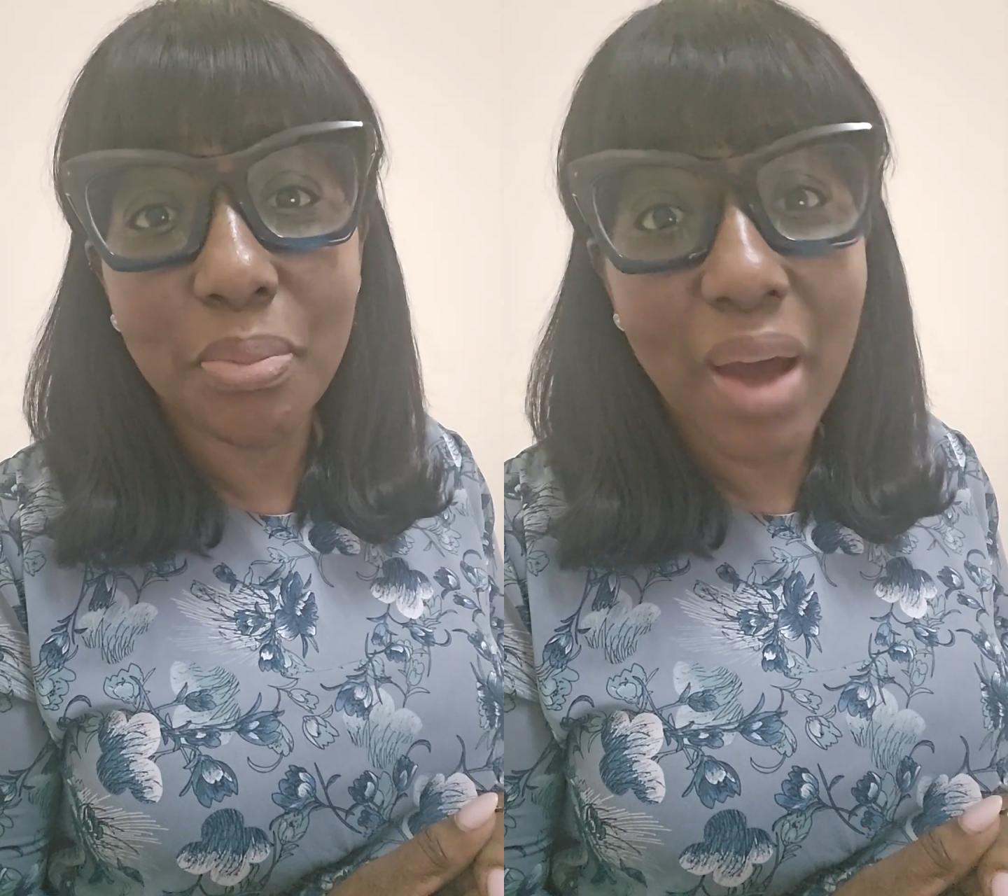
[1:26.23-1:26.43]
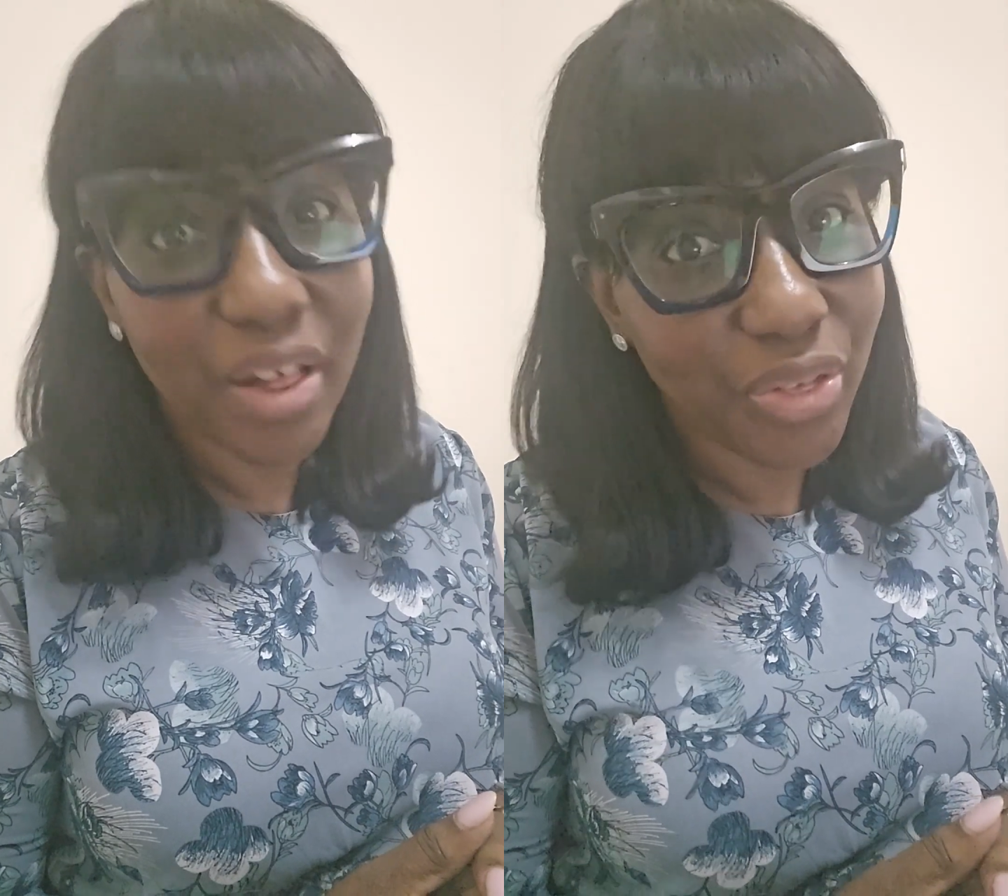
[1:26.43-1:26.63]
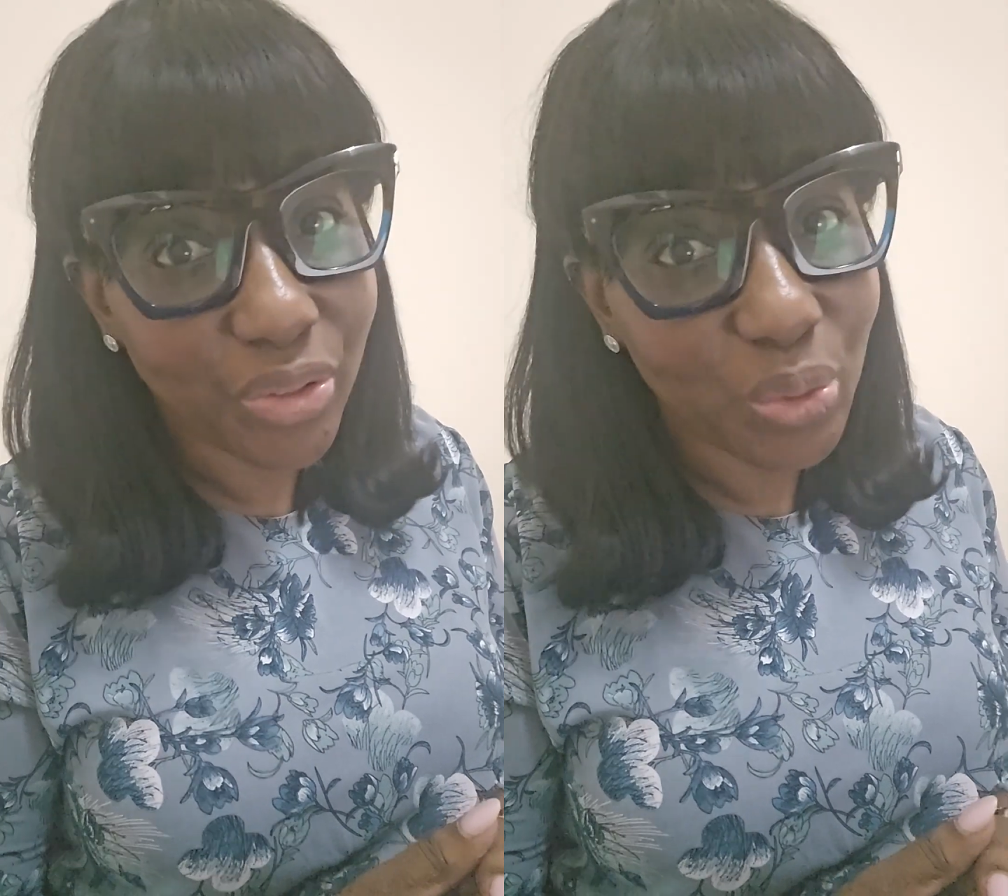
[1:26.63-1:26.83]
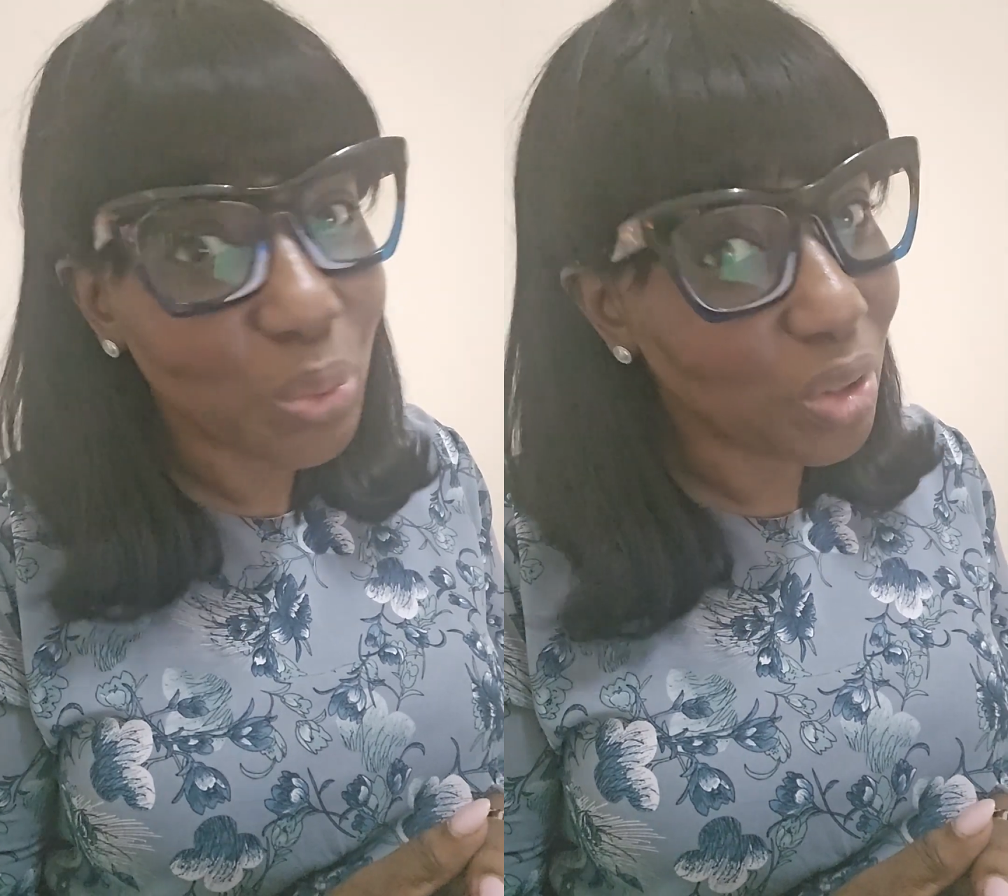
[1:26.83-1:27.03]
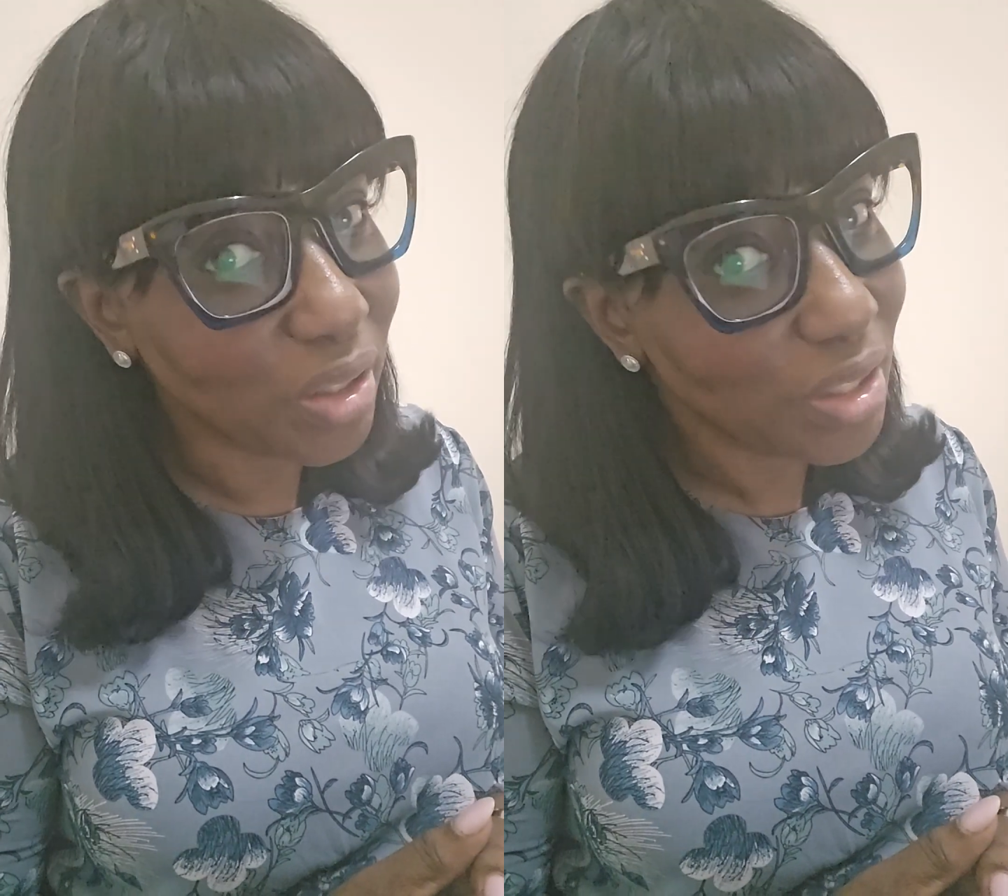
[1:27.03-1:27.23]
math,
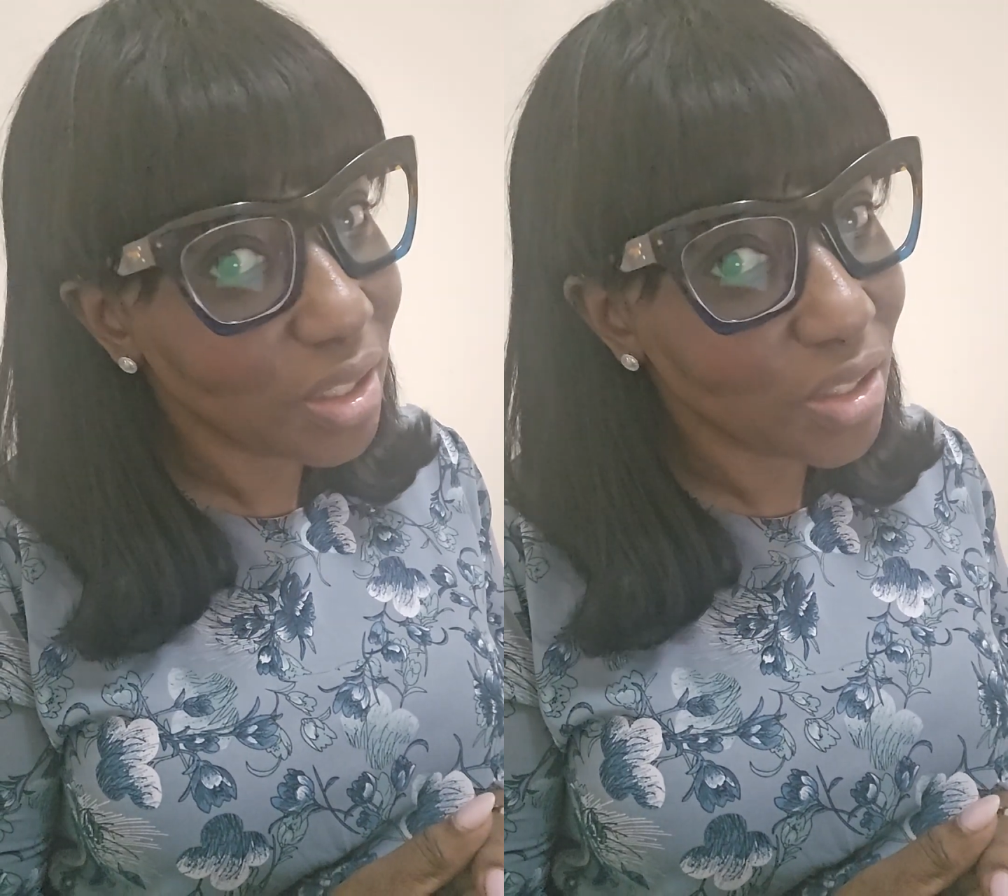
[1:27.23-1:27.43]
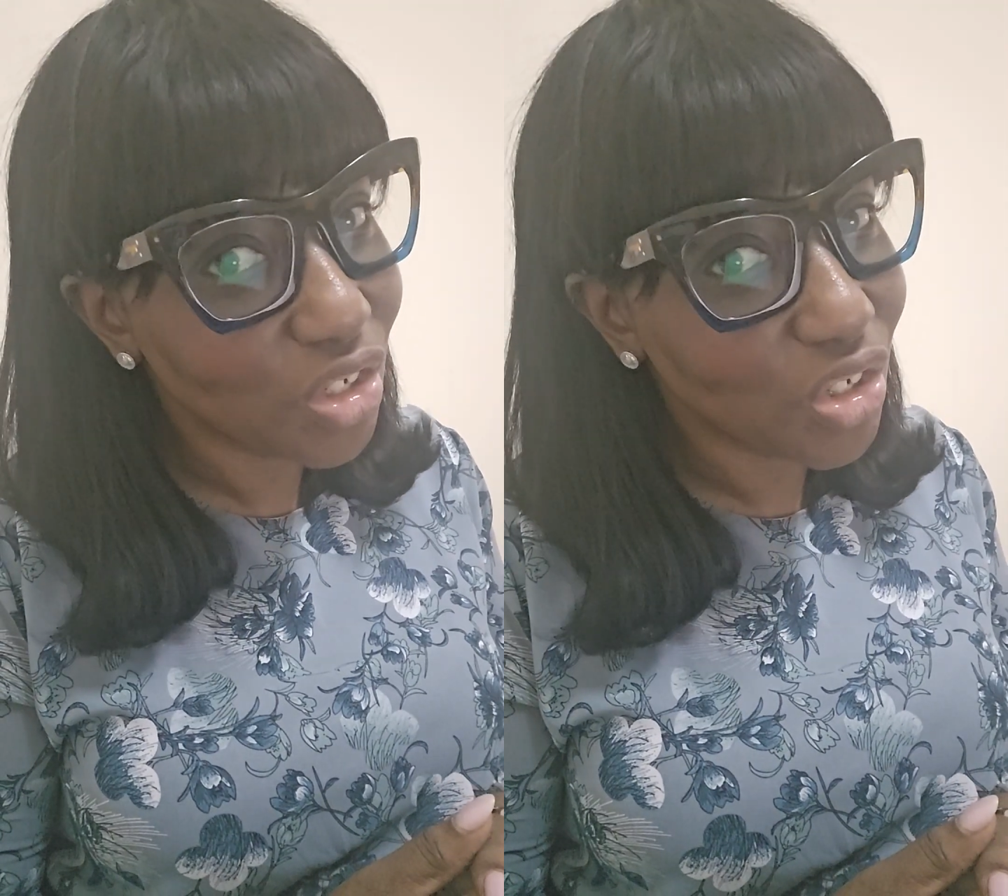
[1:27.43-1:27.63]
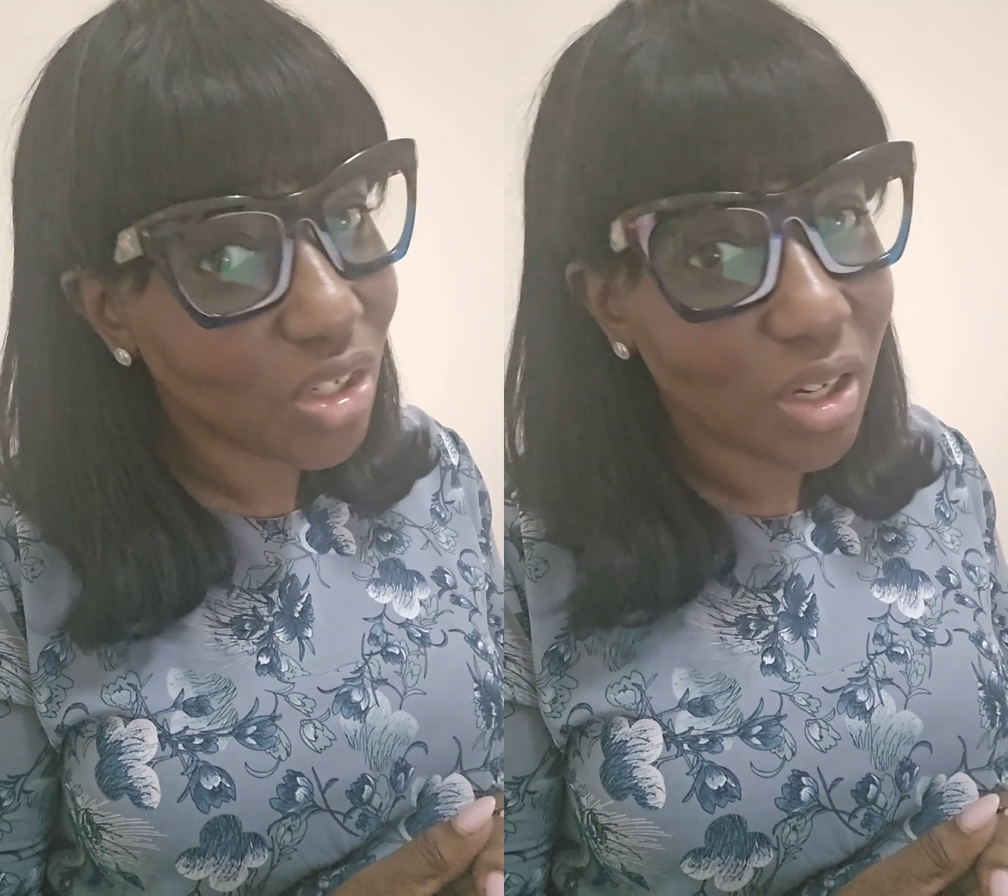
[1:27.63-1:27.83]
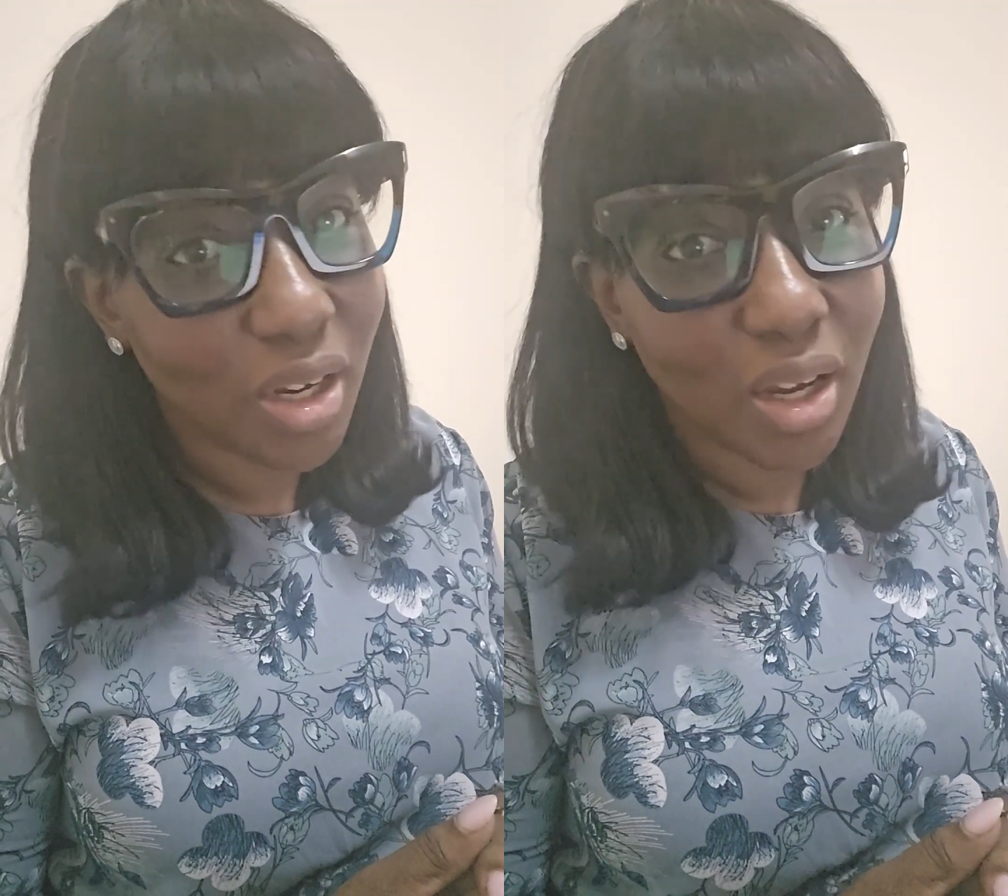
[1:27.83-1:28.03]
do not teach